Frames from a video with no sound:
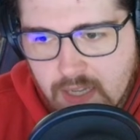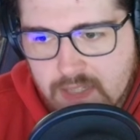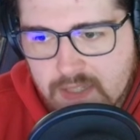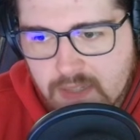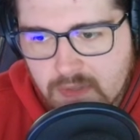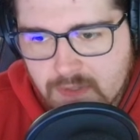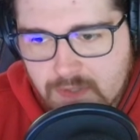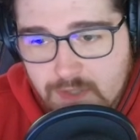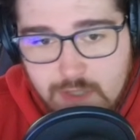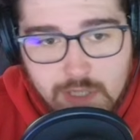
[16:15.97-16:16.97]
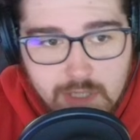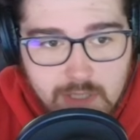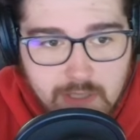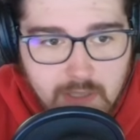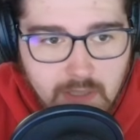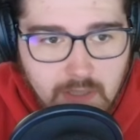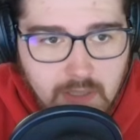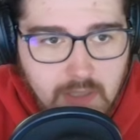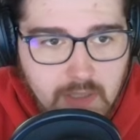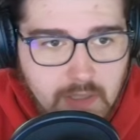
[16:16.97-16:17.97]
I guess I can also just check.
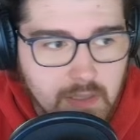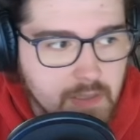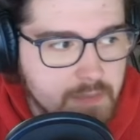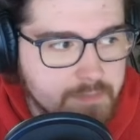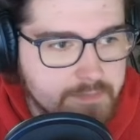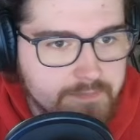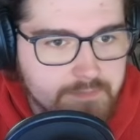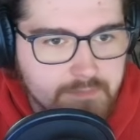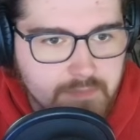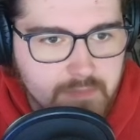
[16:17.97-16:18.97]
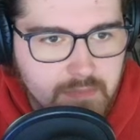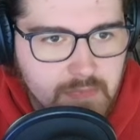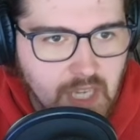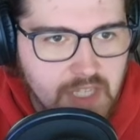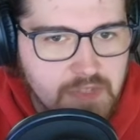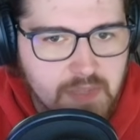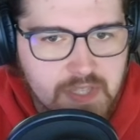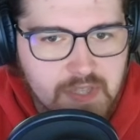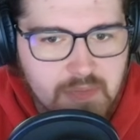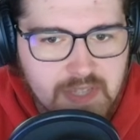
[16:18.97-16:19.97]
I just
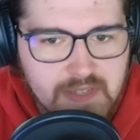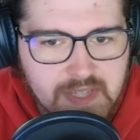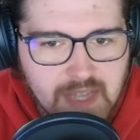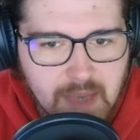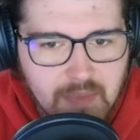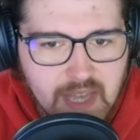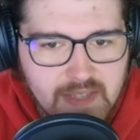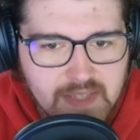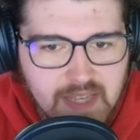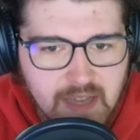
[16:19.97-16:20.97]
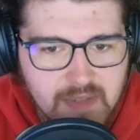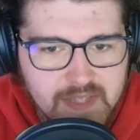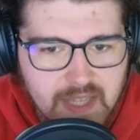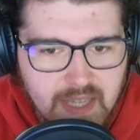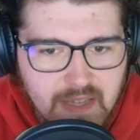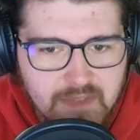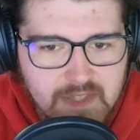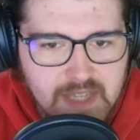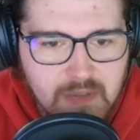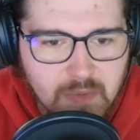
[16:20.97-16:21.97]
realized you didn't see that, but yeah, see how it's like if
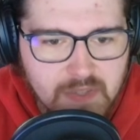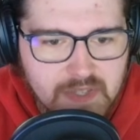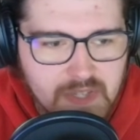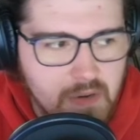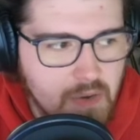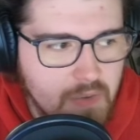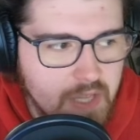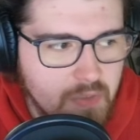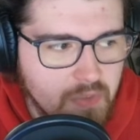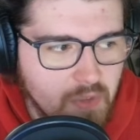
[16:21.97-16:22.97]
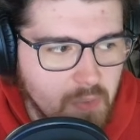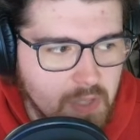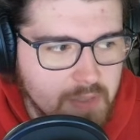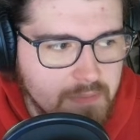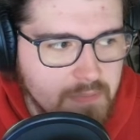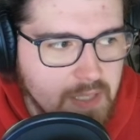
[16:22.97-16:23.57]
it's equal to 0, equal to 1.